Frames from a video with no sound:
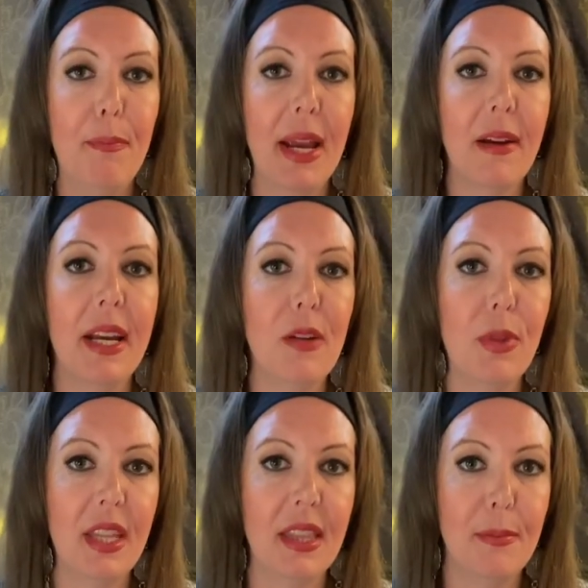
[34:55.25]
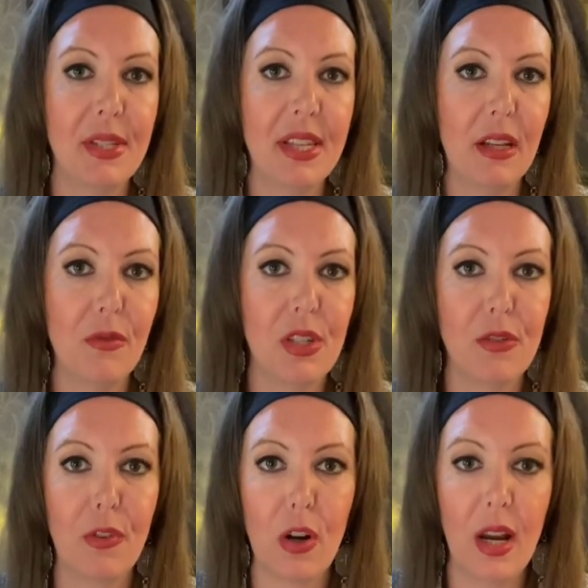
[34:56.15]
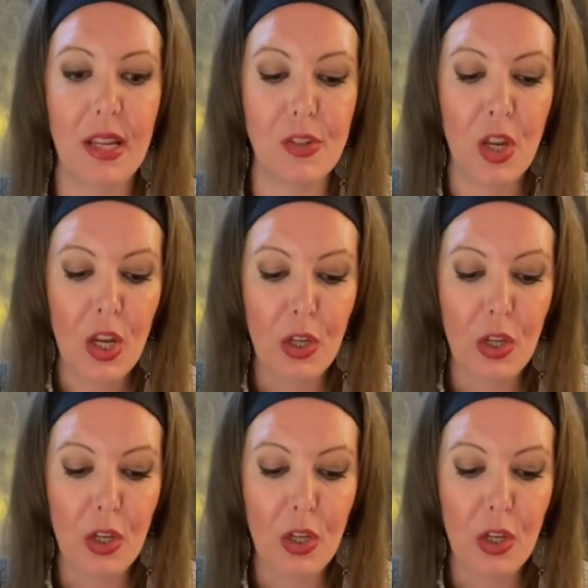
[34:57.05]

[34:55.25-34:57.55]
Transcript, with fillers: buried within themselves as far as,